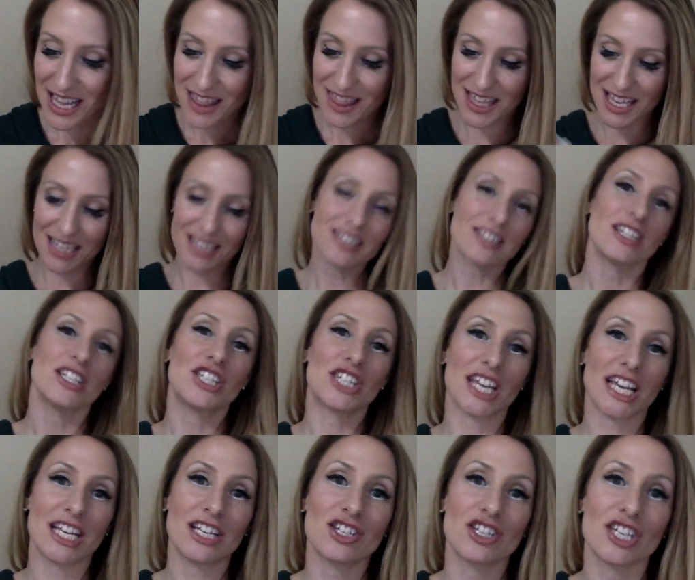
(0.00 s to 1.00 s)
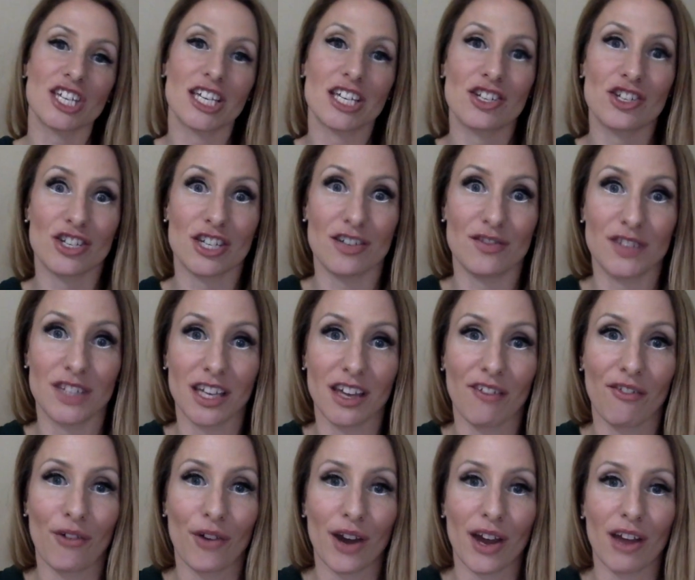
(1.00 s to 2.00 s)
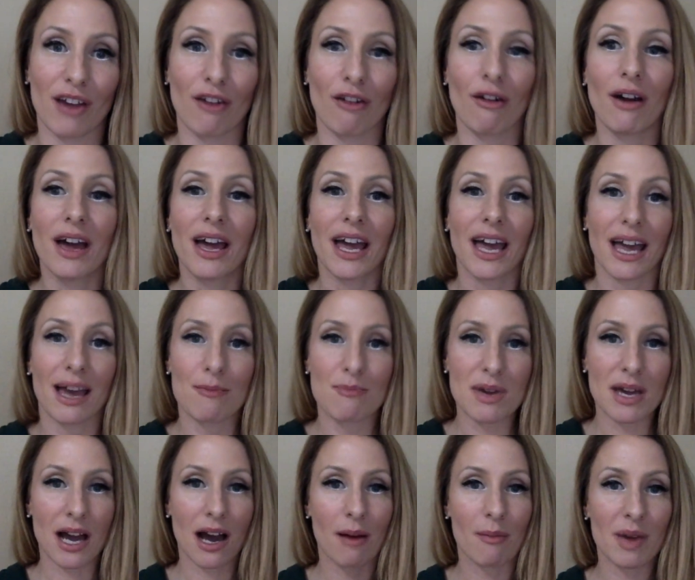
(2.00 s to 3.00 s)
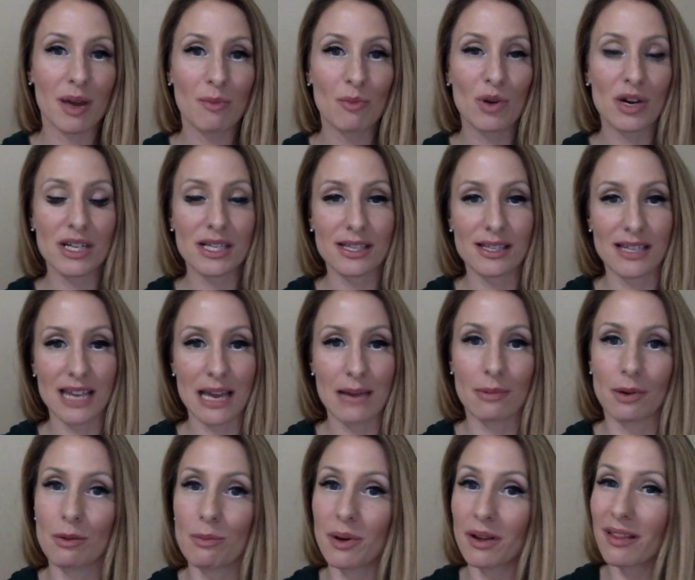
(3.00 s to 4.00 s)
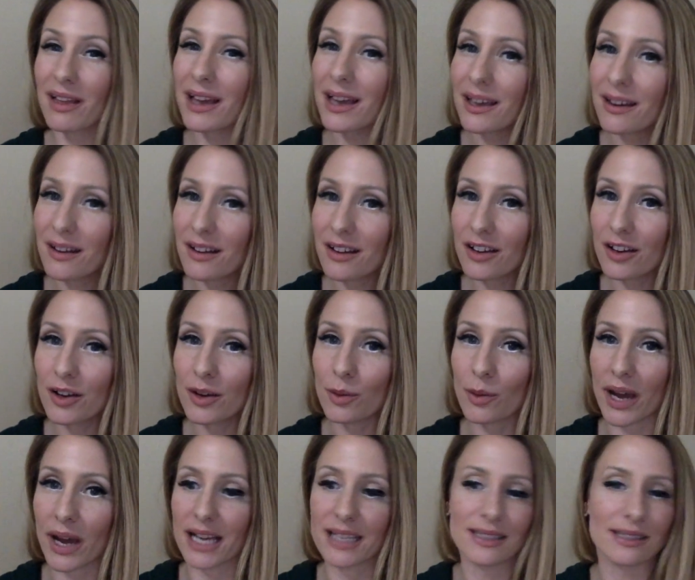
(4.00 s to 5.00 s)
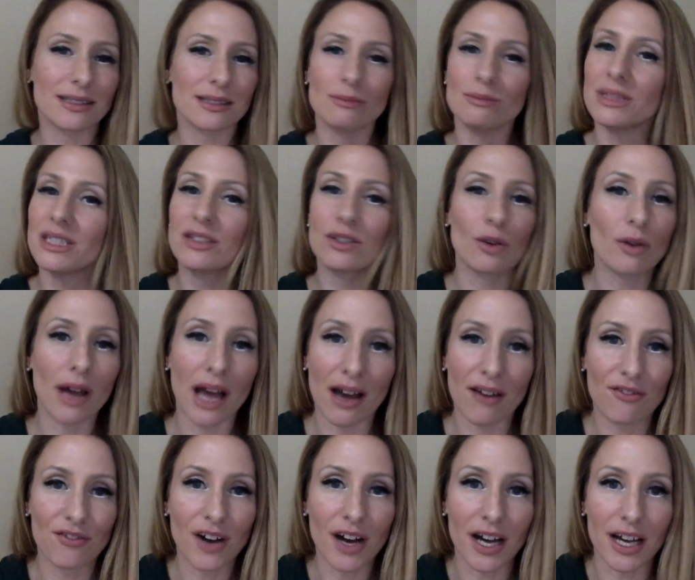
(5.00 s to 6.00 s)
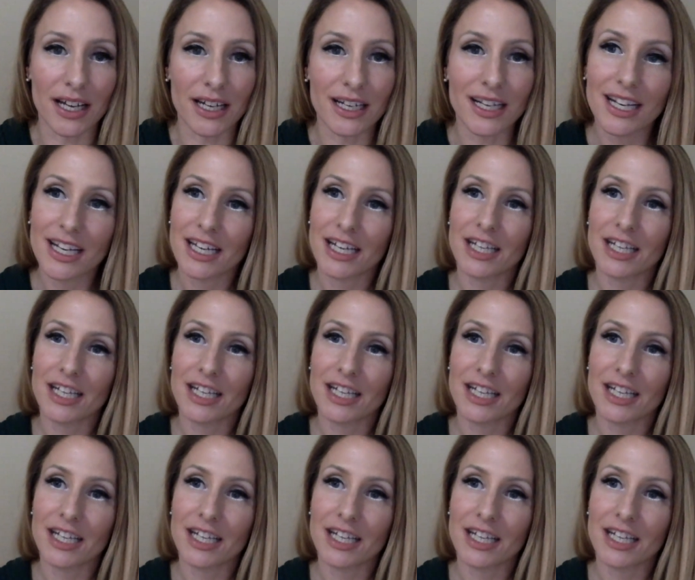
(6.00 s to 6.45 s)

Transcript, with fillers: Things are changing and shifting for you and becoming more stable, but like in a good way. It doesn't mean don't have fun.